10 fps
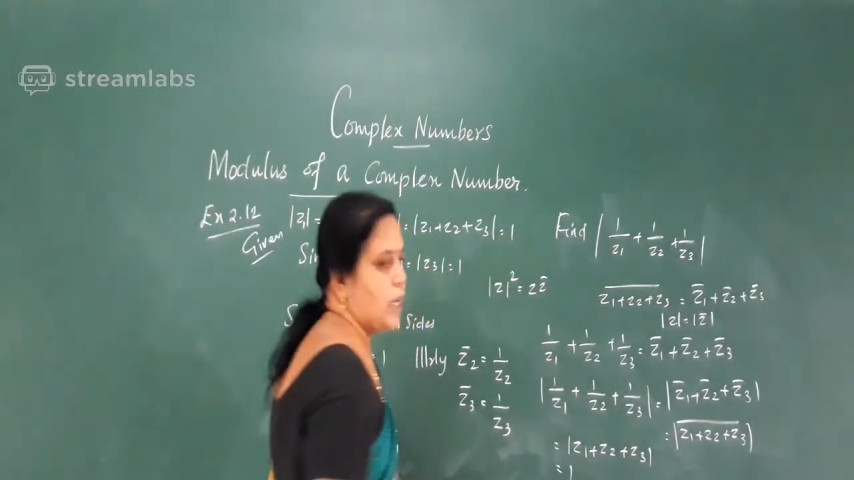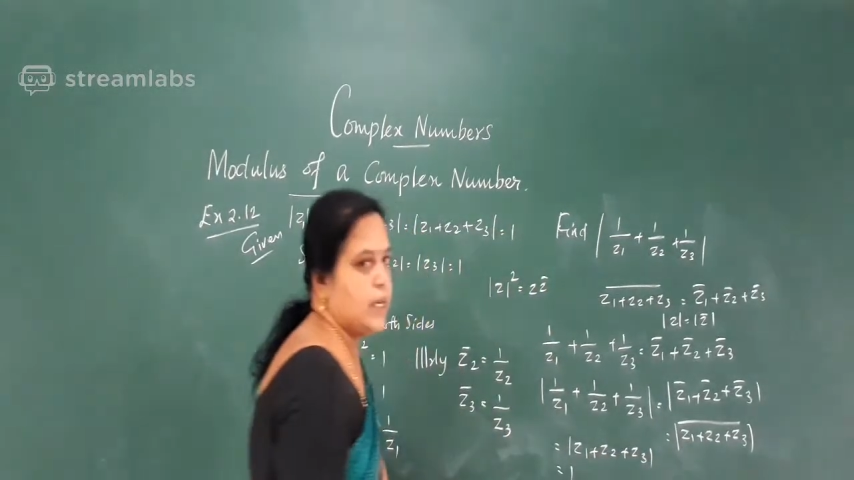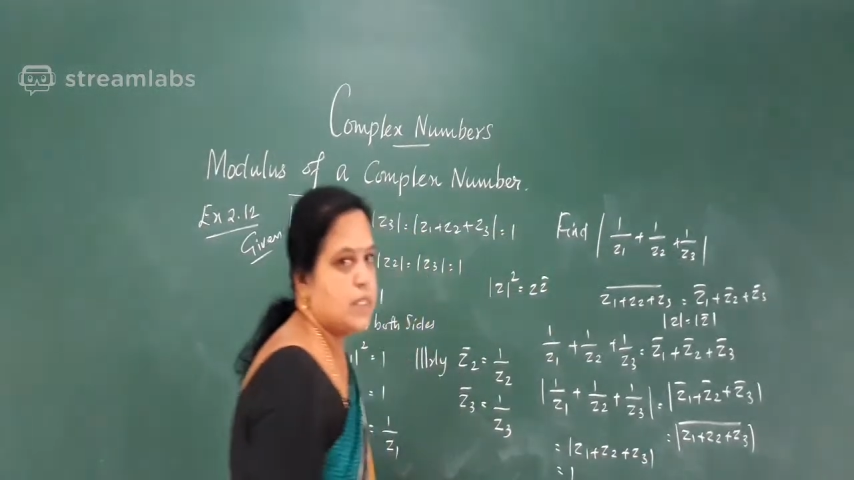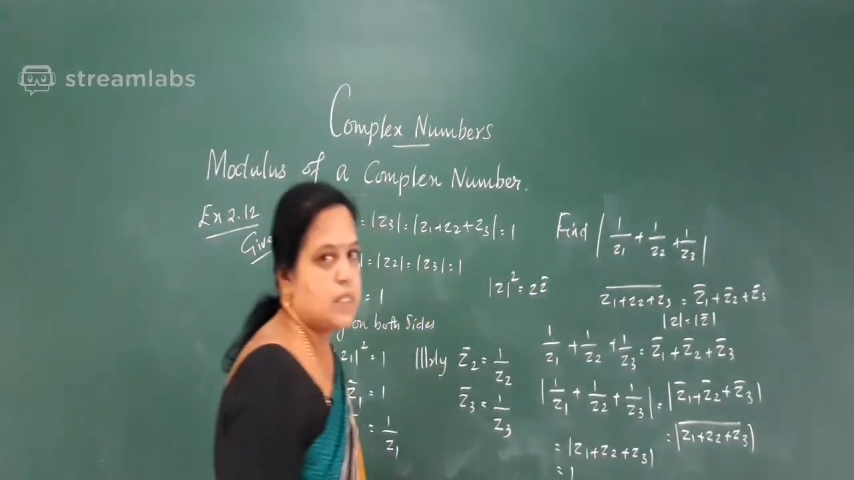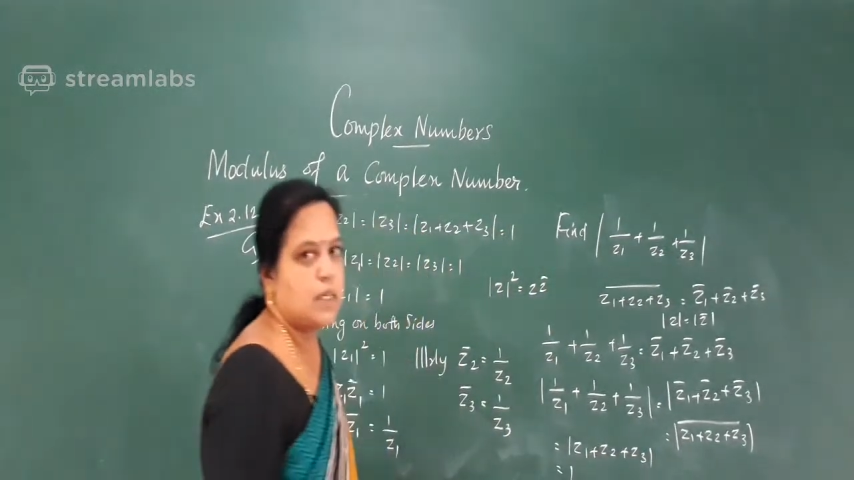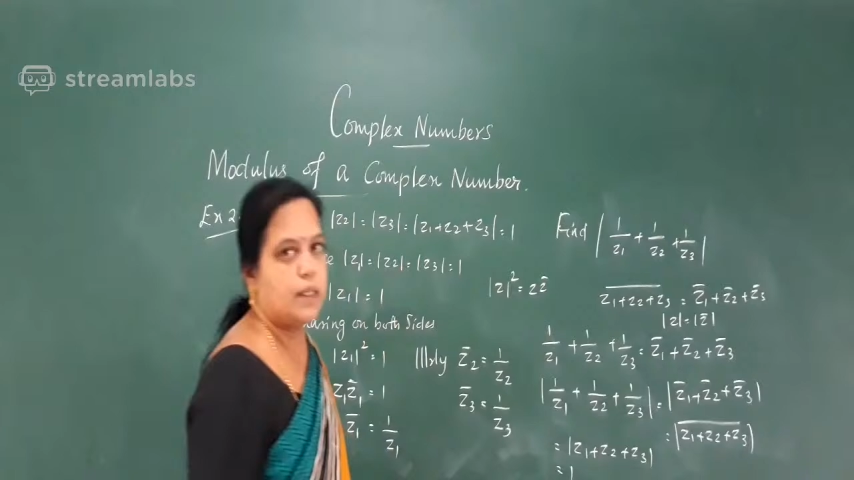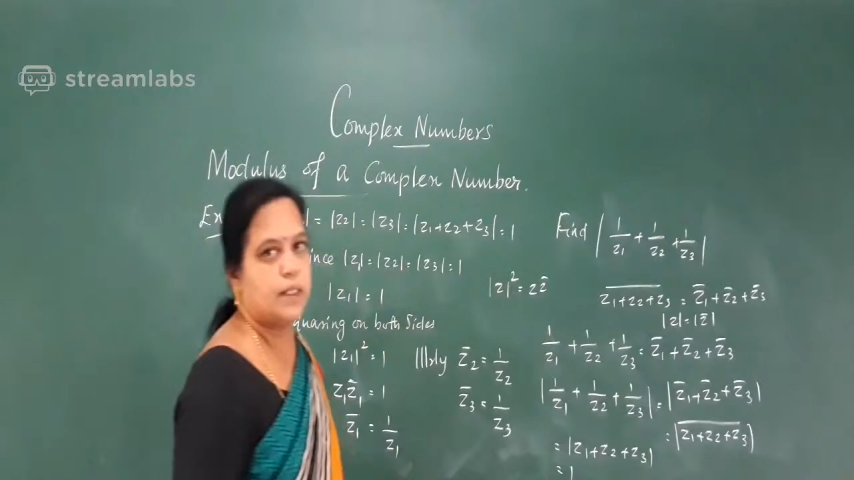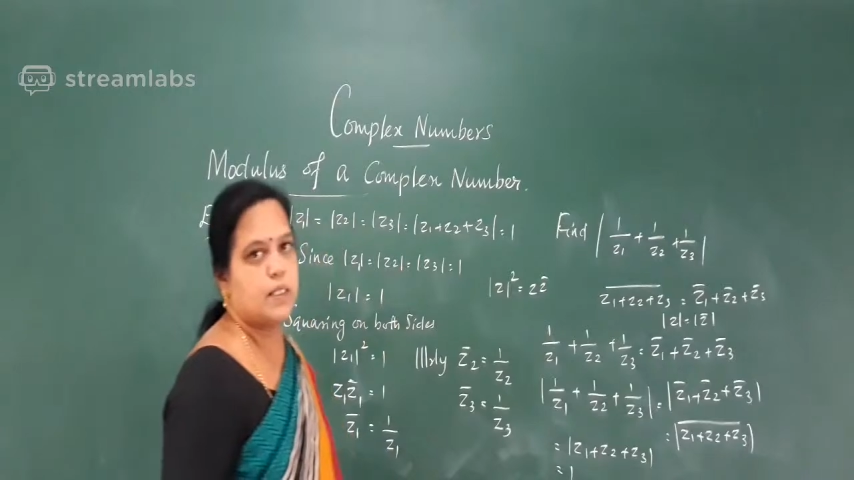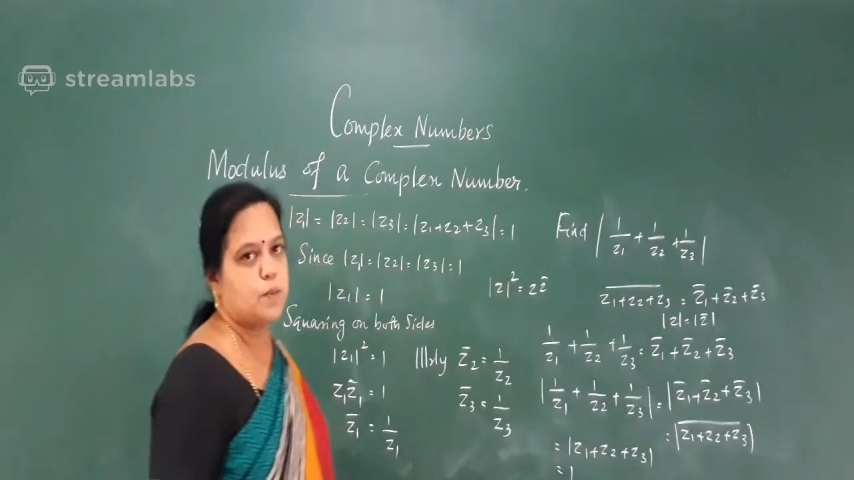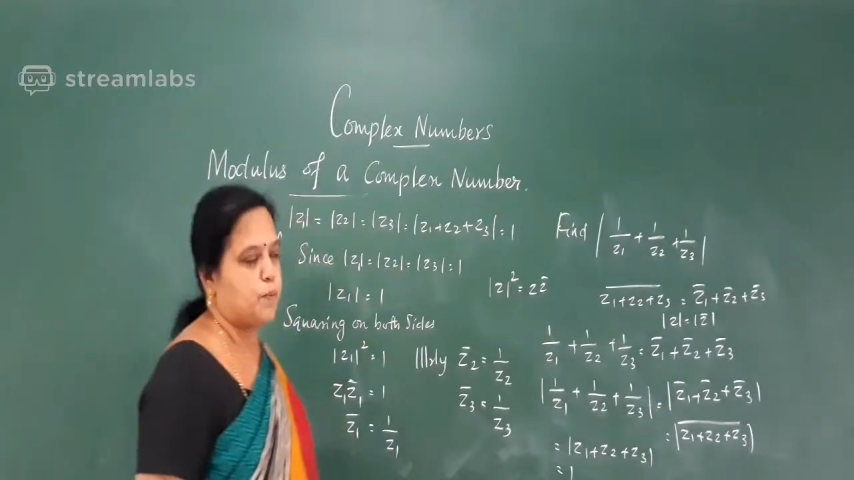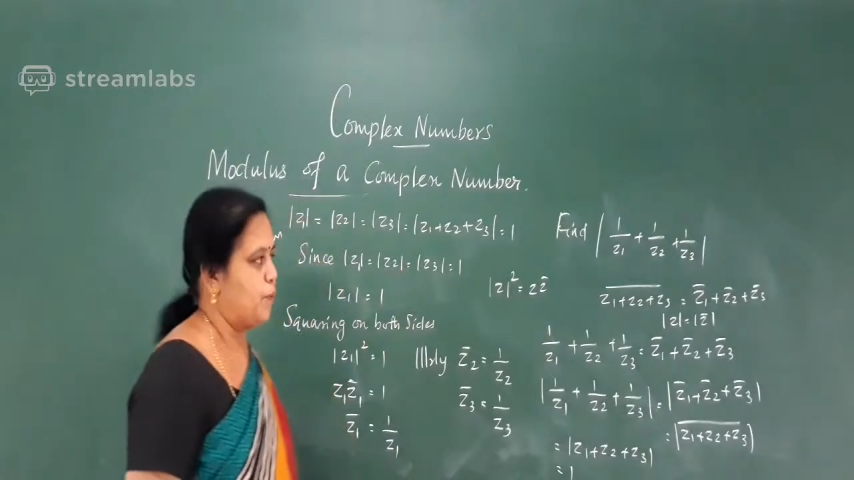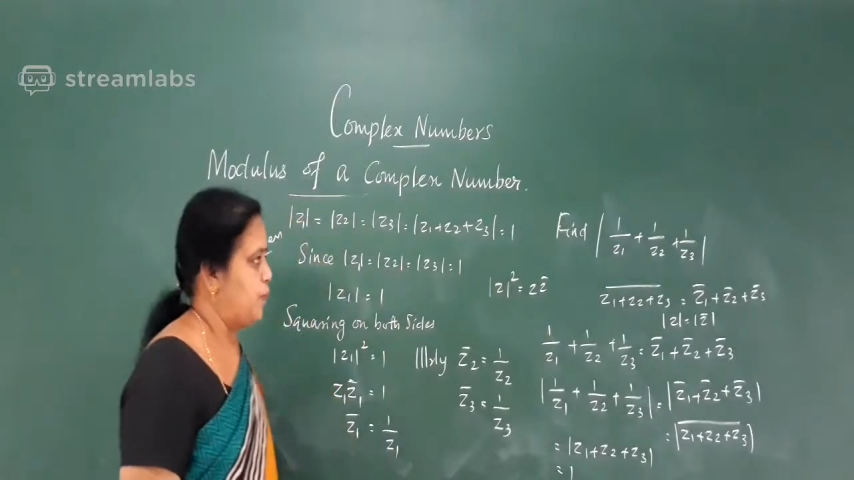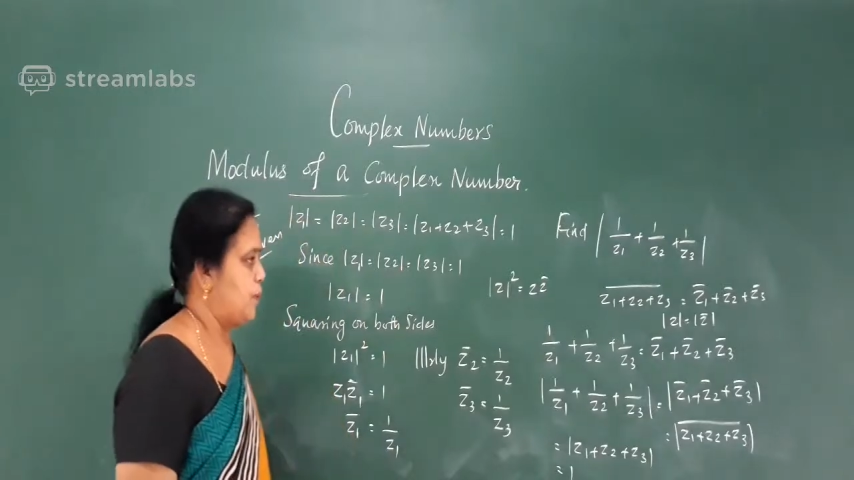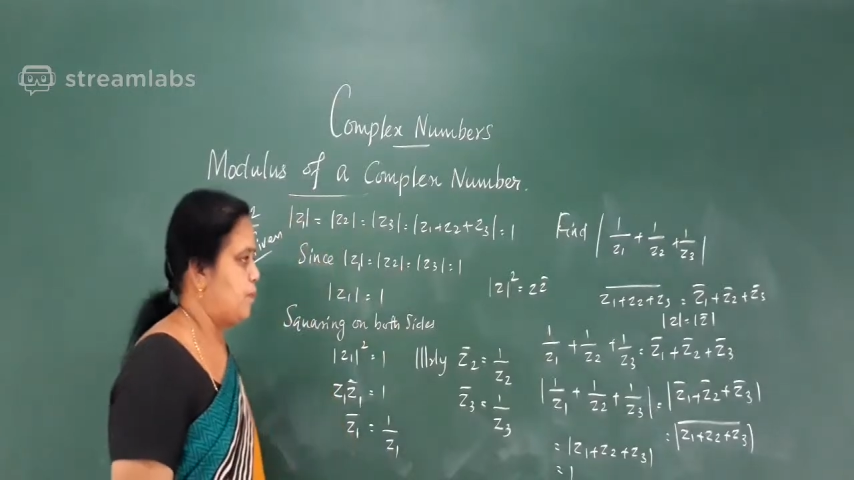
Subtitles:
Hence, that is true.